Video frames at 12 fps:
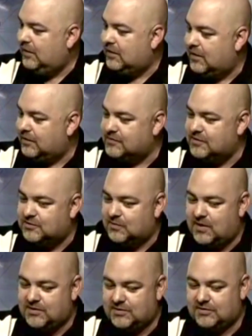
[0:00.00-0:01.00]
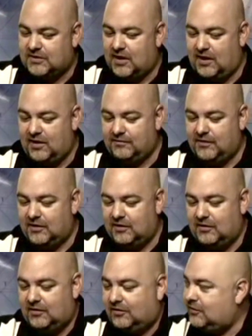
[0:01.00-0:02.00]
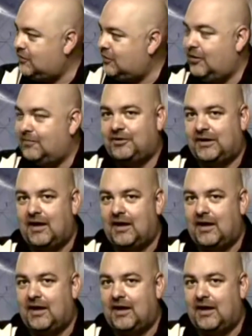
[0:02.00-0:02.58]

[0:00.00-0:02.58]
in other situations kind of get clumped